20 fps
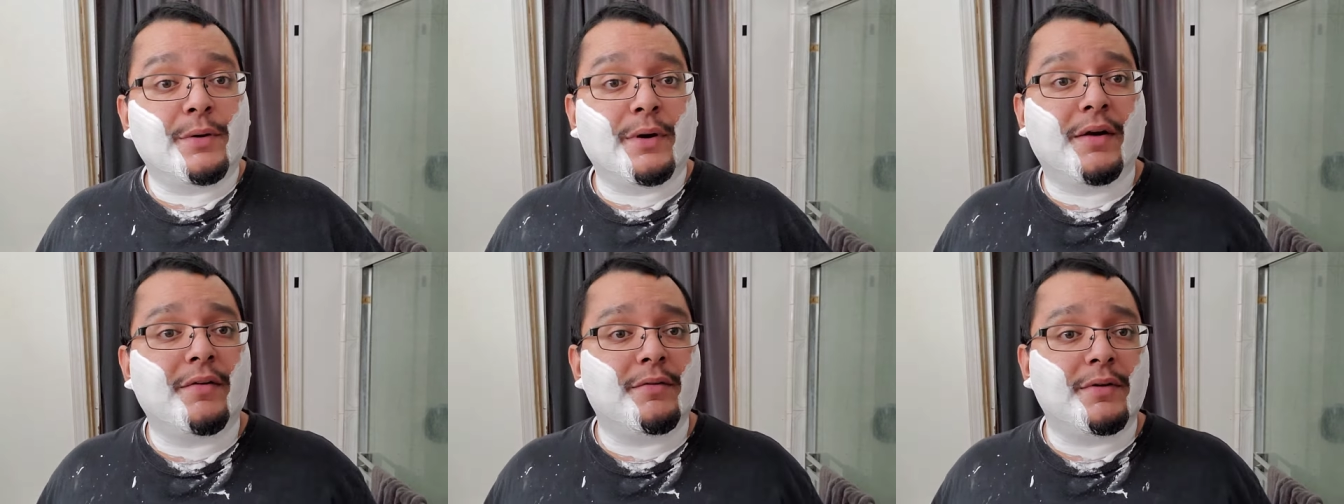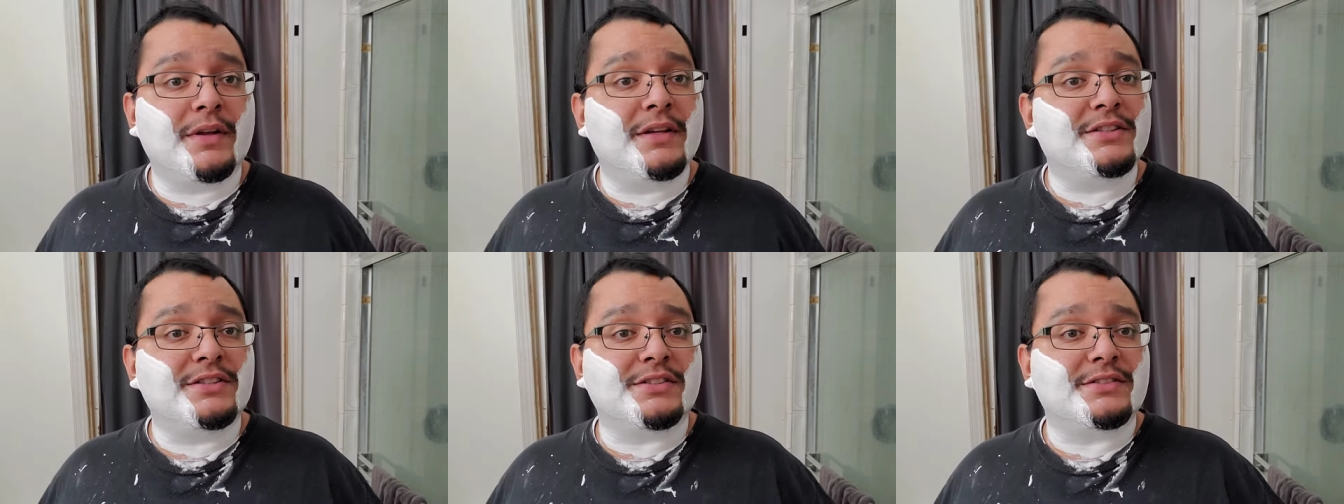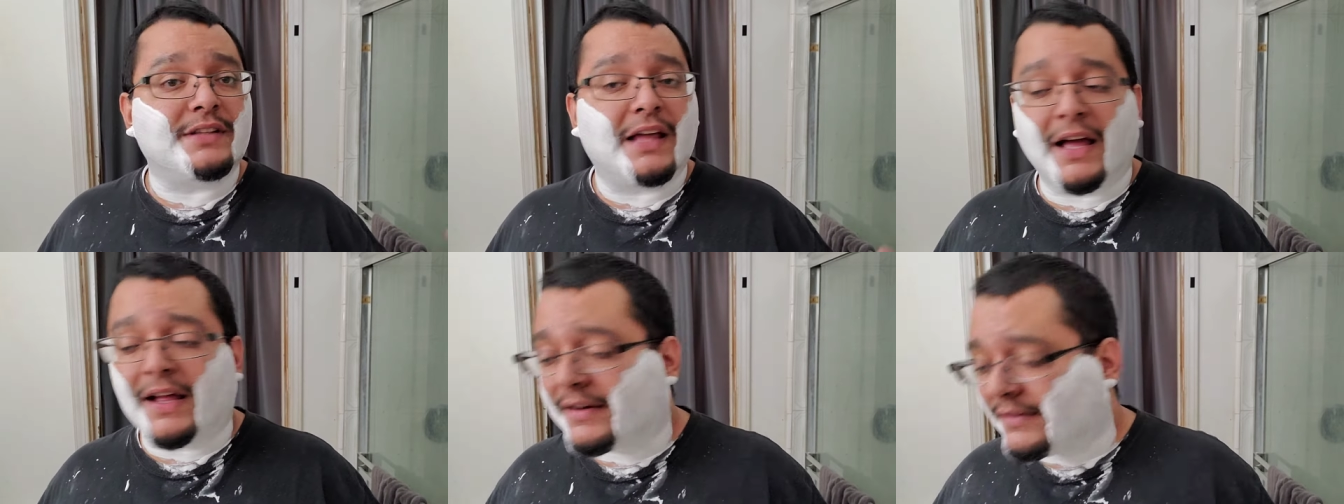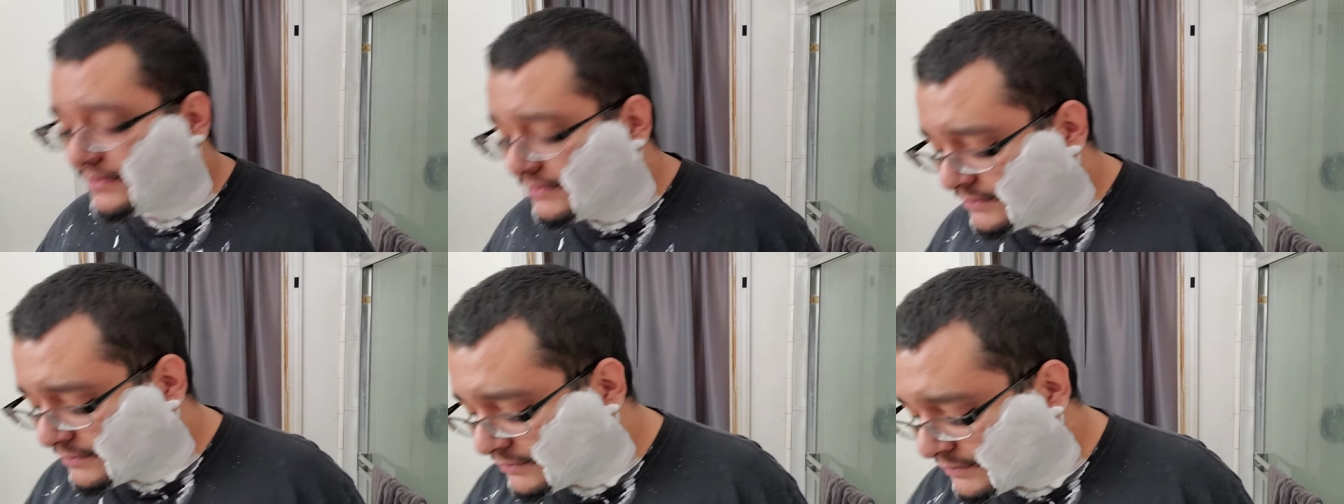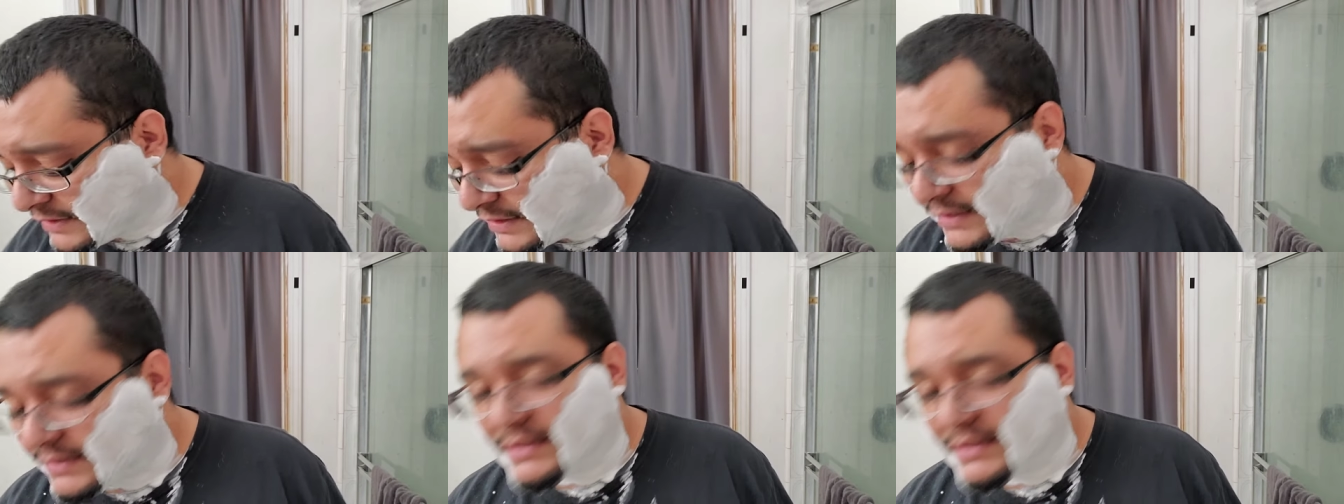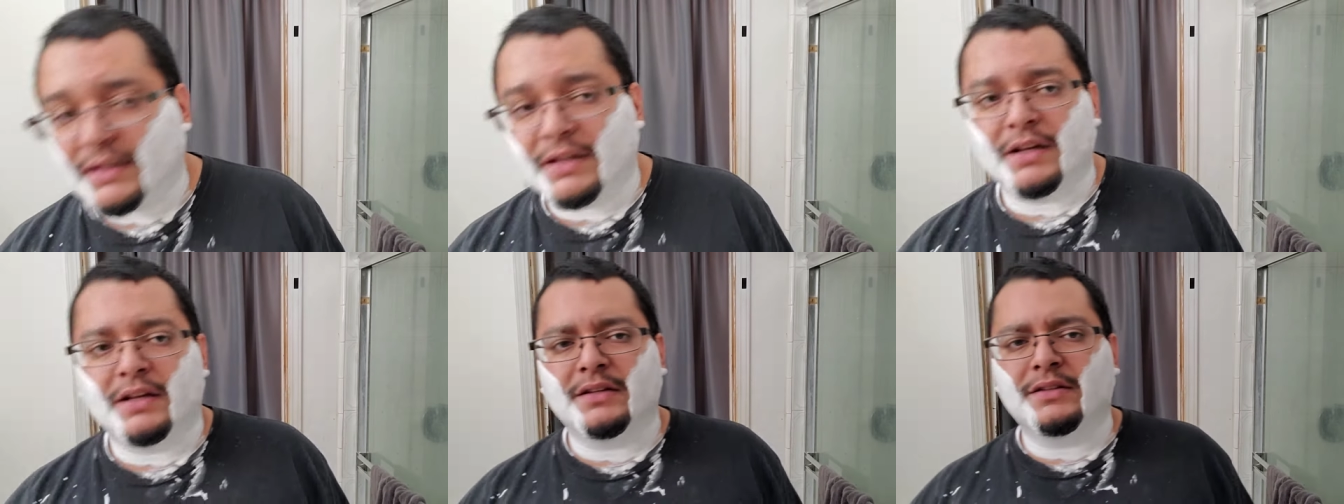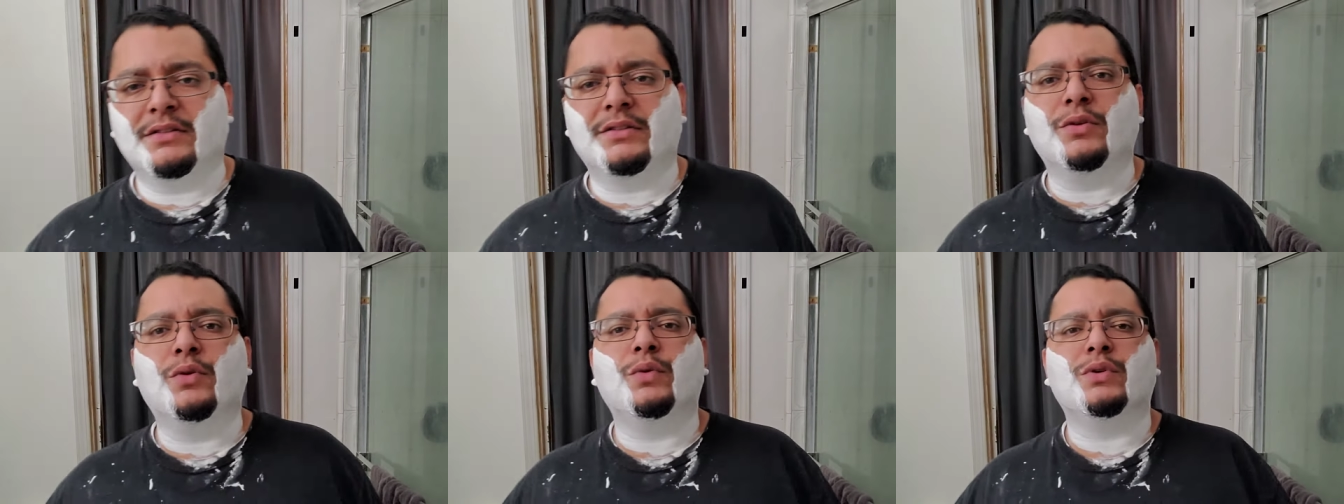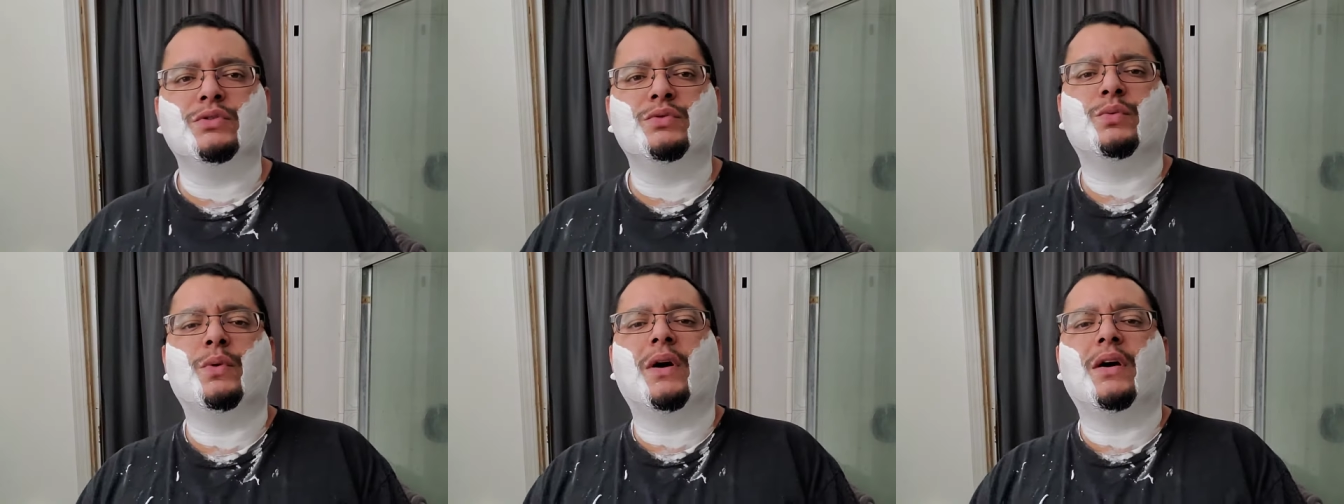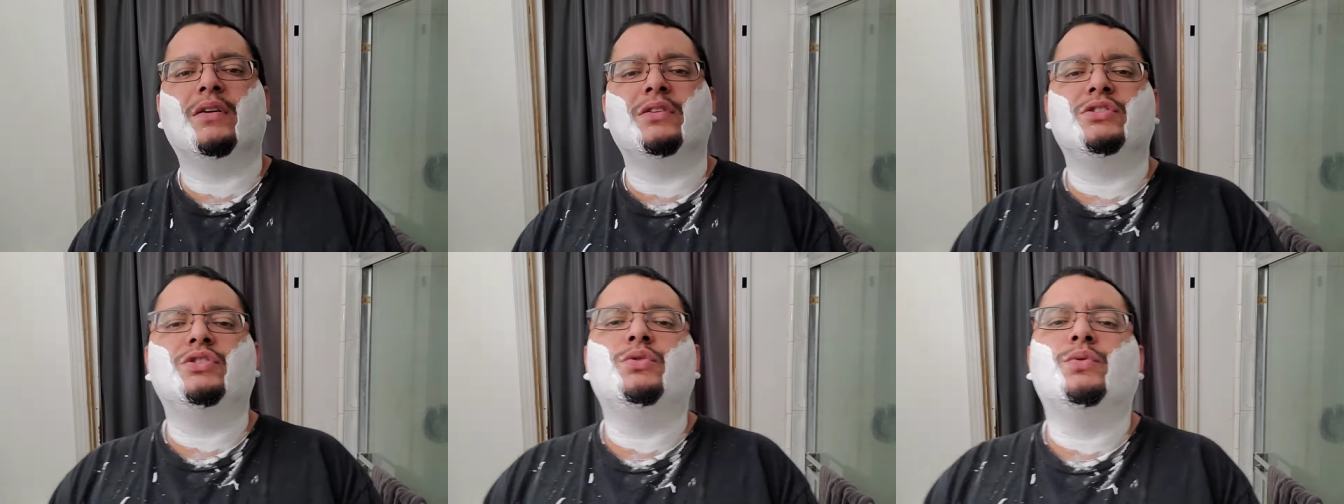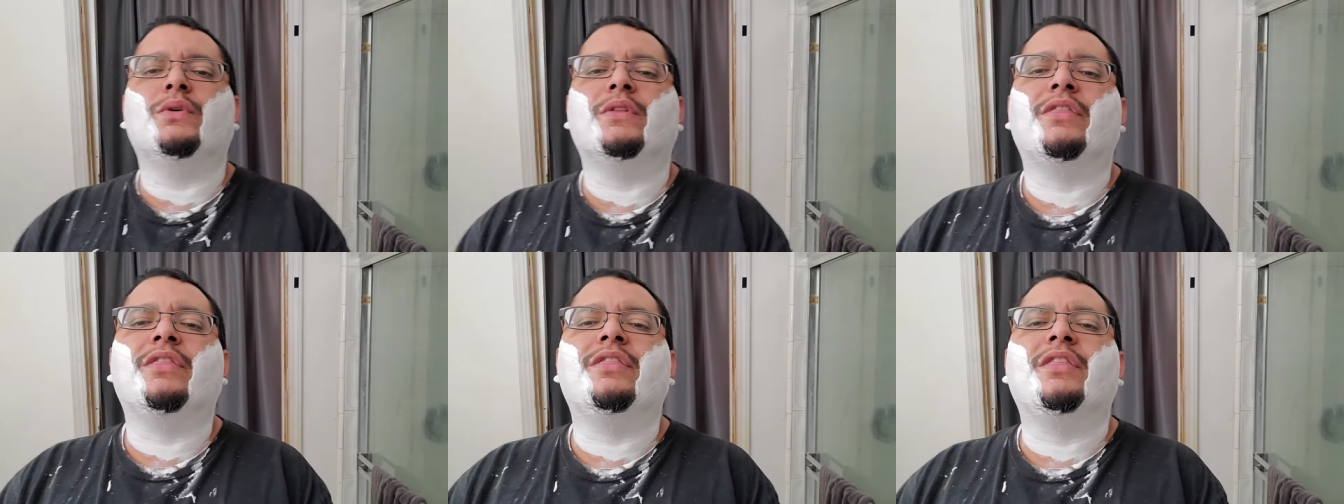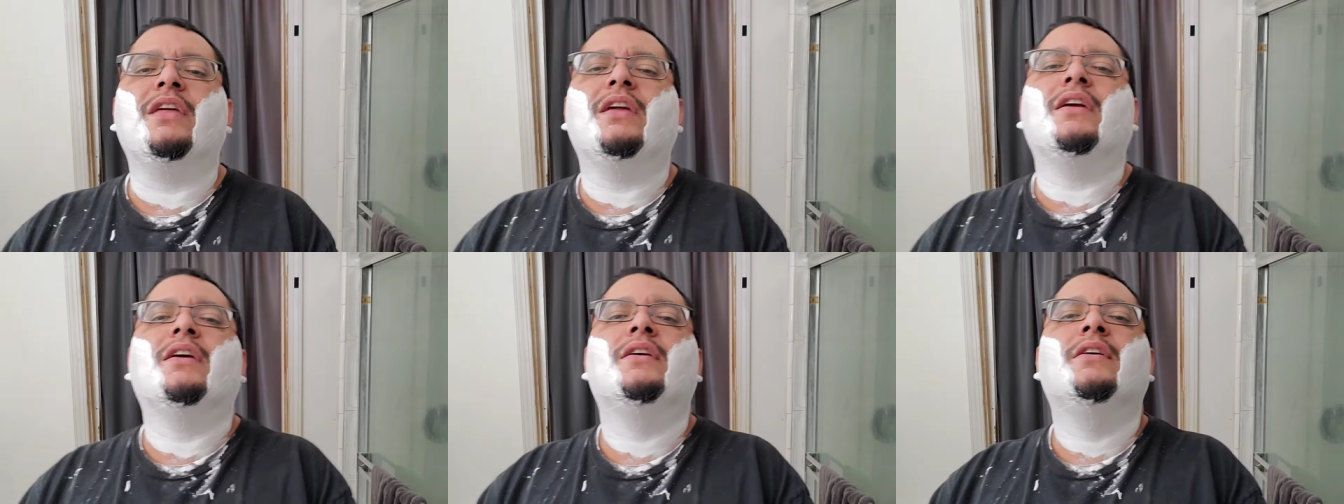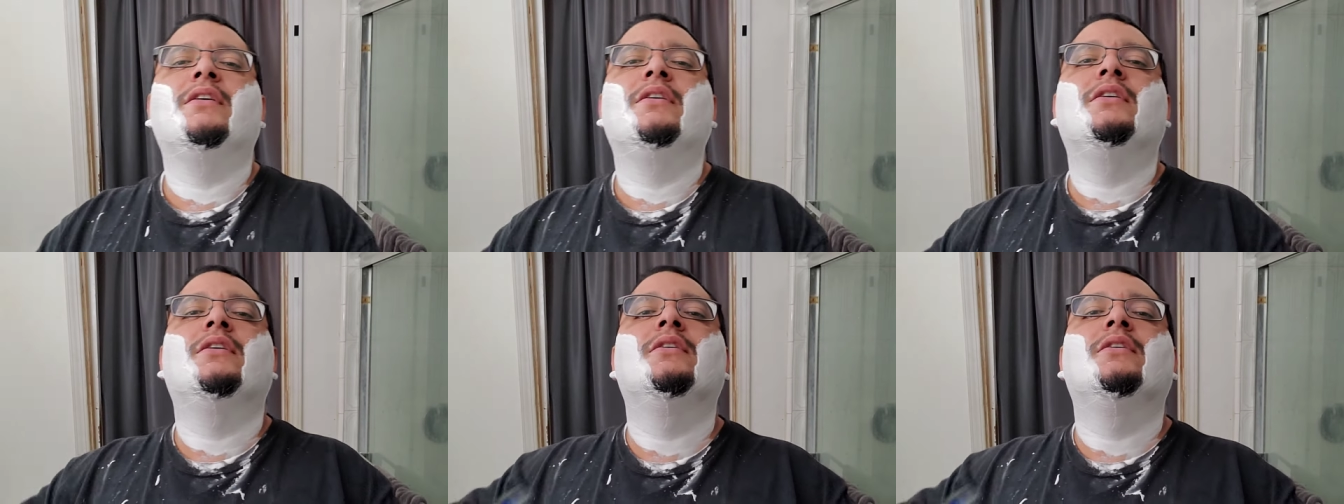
whatever, it's just not it doesn't do as well as you would think.